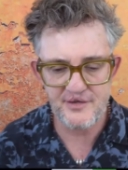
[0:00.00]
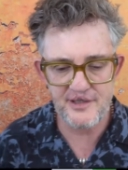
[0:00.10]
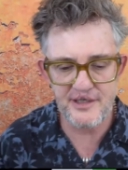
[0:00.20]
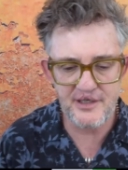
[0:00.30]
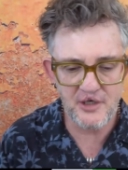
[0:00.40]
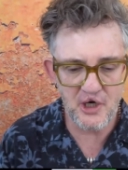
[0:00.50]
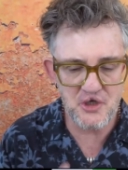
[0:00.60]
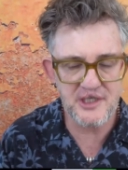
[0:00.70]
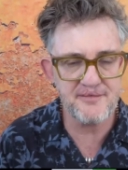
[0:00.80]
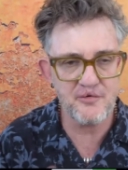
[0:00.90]
The
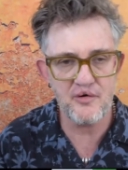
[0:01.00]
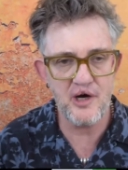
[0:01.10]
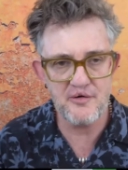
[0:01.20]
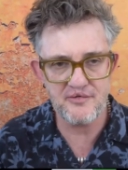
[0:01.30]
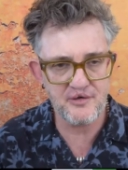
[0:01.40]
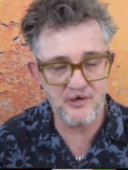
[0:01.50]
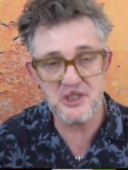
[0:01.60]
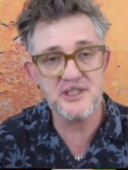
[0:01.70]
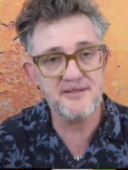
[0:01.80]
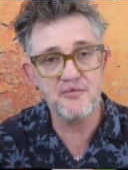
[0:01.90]
coaching number oh,
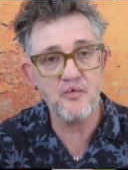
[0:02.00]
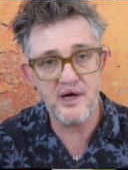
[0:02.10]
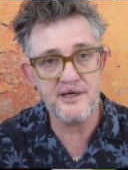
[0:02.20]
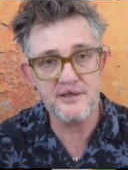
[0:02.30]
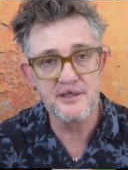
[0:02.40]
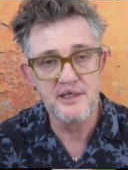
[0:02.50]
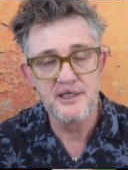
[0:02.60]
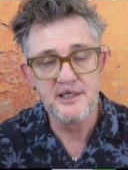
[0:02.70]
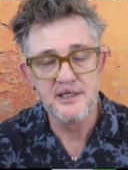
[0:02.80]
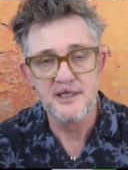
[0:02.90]
question number one
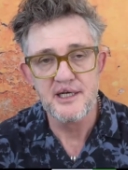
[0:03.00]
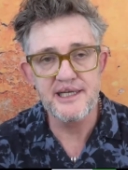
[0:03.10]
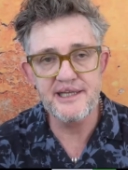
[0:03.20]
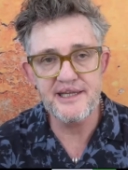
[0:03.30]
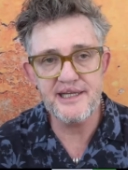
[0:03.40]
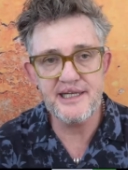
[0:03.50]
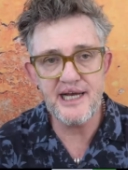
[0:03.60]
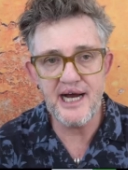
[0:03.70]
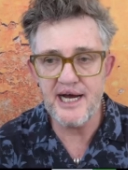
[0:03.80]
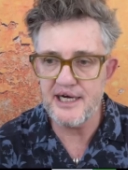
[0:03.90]
is
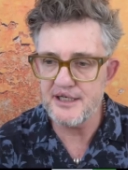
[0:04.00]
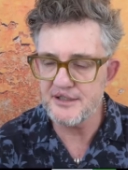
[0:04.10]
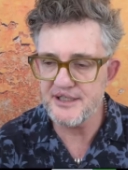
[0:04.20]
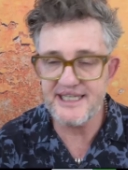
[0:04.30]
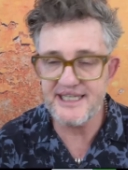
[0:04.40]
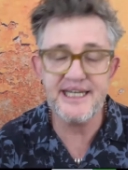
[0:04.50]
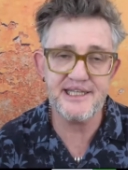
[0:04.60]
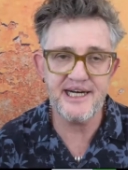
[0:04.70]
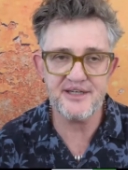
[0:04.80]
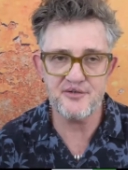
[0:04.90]
the uh, the
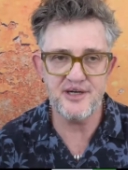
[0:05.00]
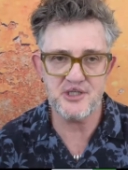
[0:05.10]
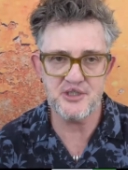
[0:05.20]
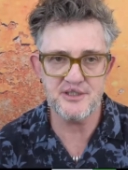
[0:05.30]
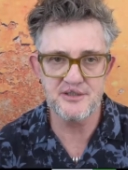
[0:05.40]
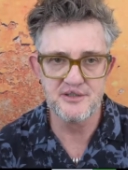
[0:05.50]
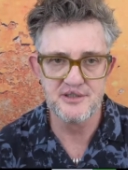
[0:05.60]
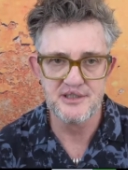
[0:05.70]
kickstart question,